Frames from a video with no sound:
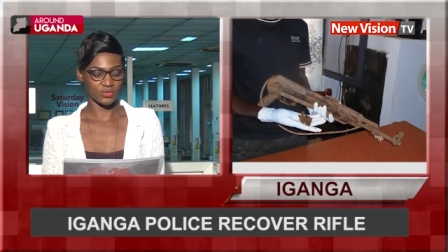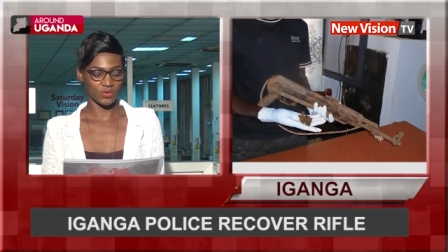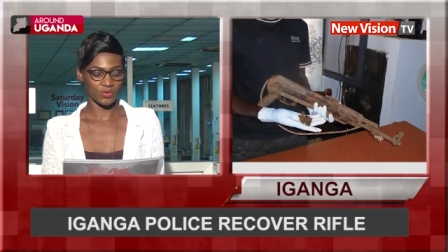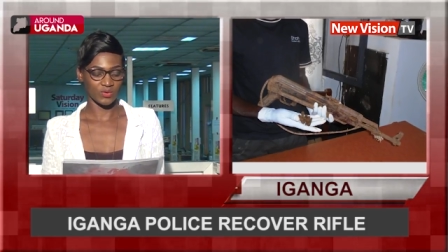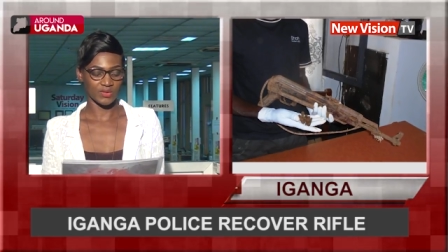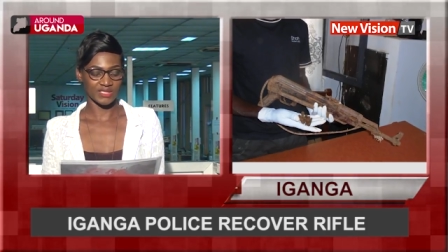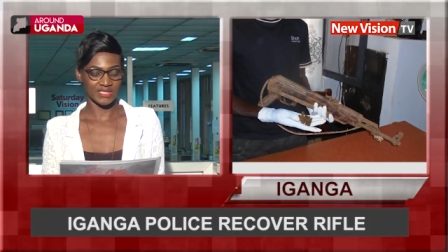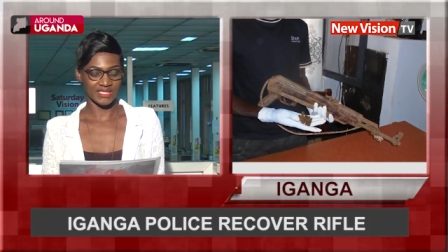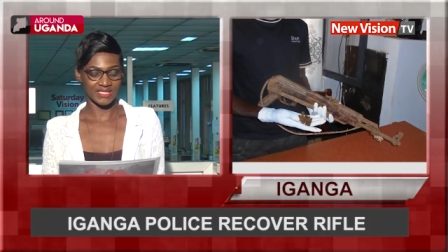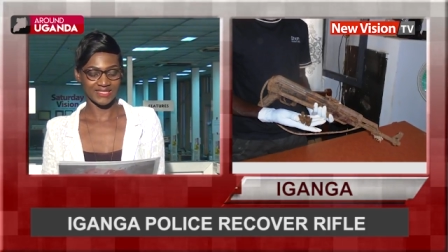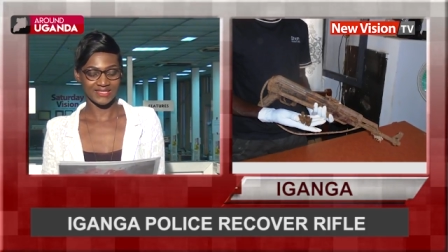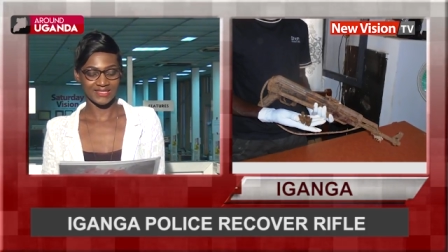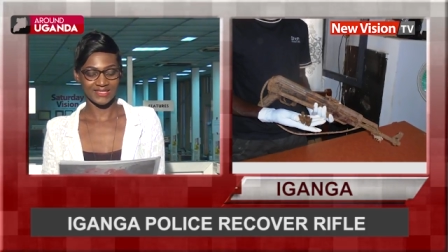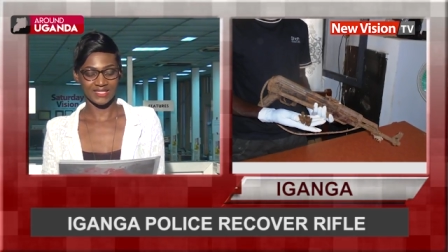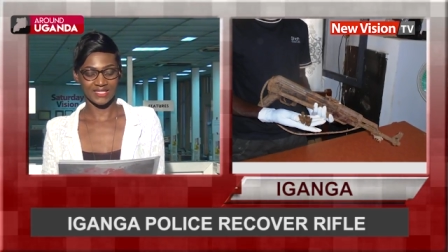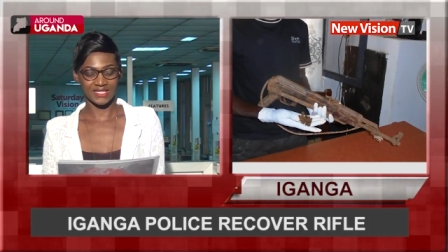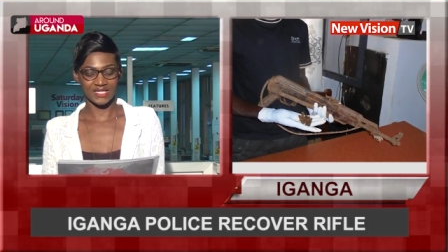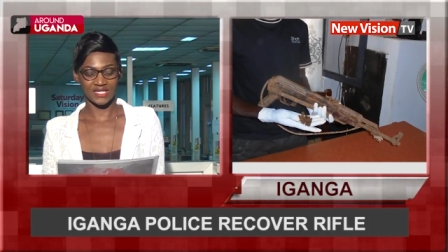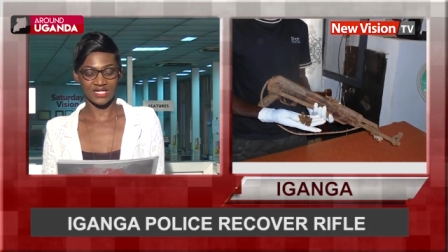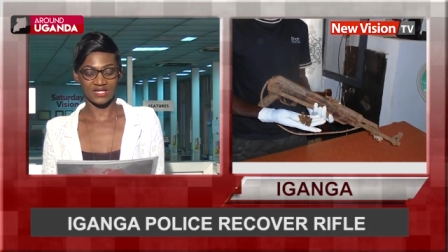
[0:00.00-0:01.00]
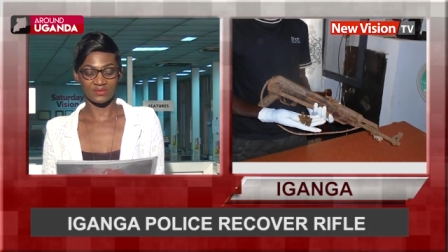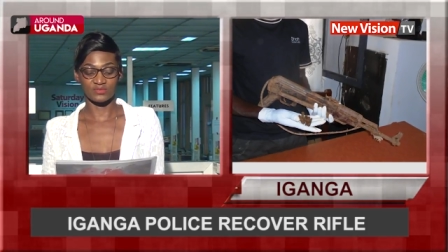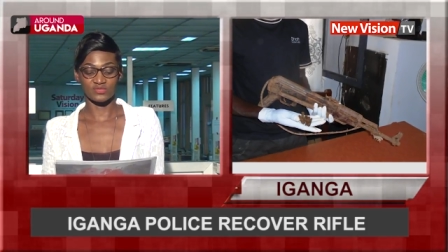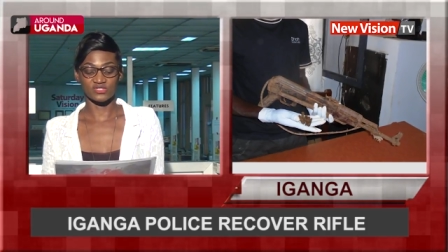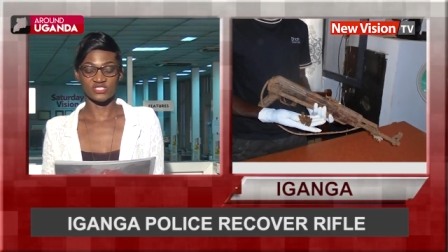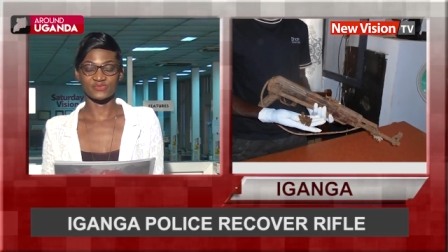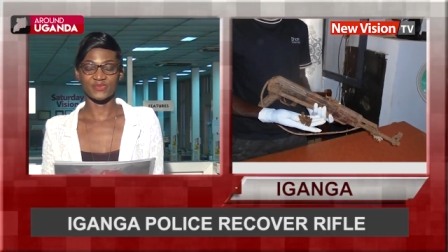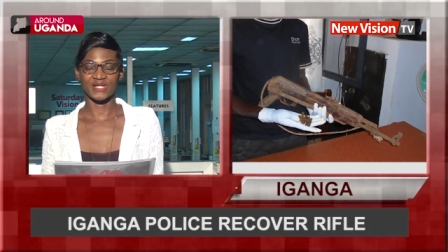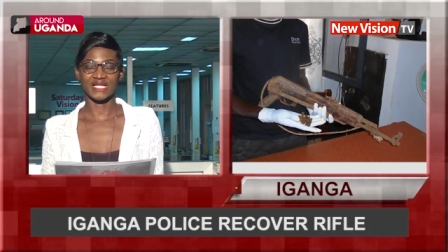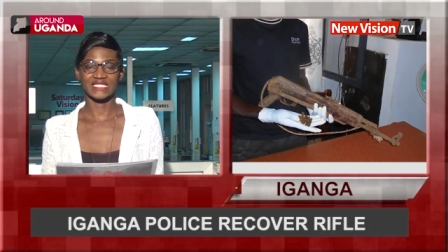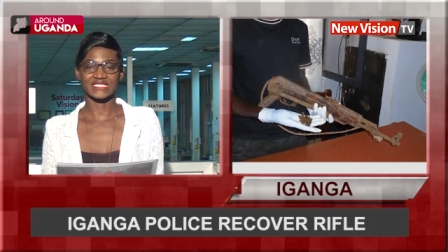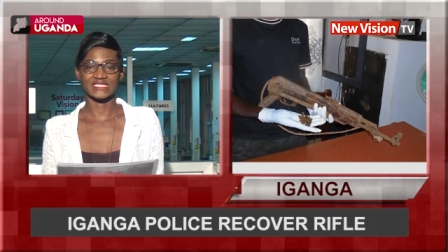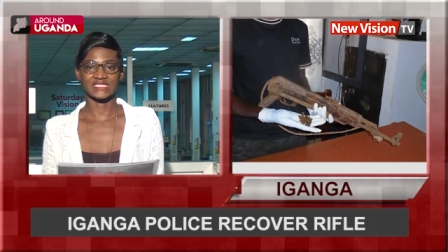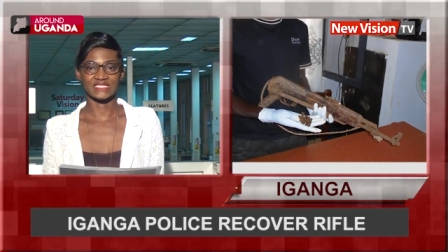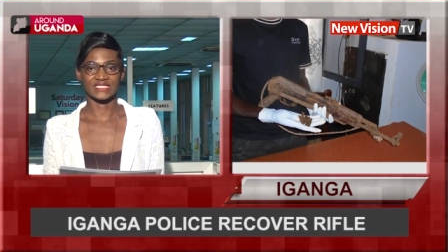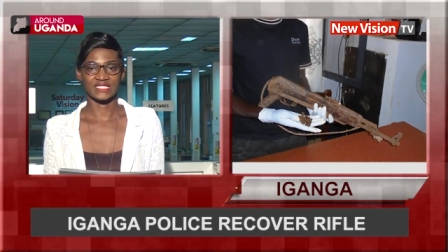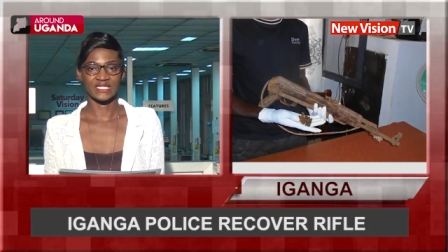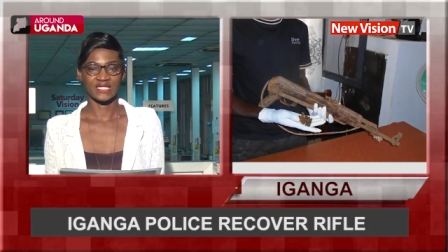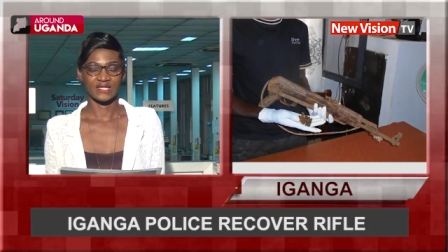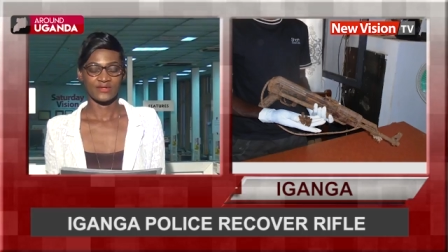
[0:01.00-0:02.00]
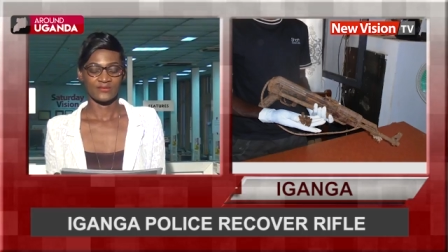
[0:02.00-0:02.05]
Road in Iganga municipality